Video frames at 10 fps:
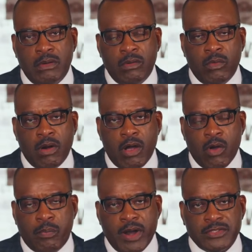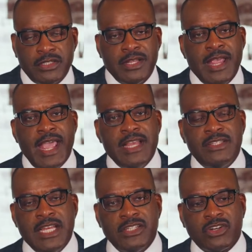were oppressors, and
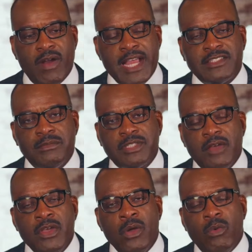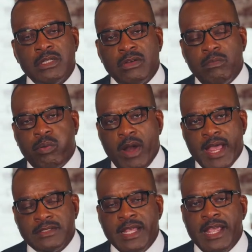Jesus Christ himself was
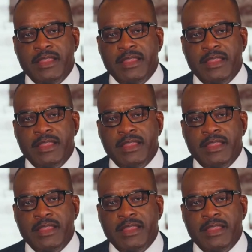oppressed,